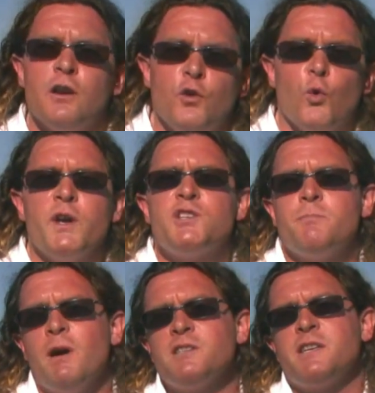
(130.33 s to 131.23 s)

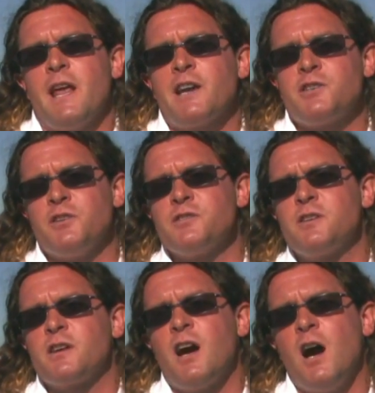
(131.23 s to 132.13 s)
Norwegian
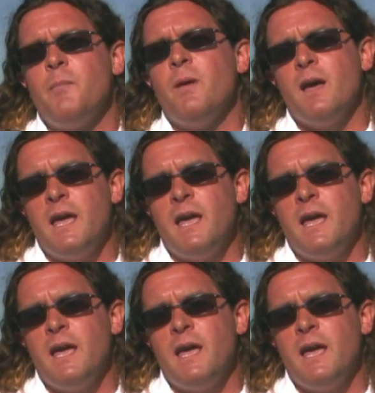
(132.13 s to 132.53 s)
multinationals to come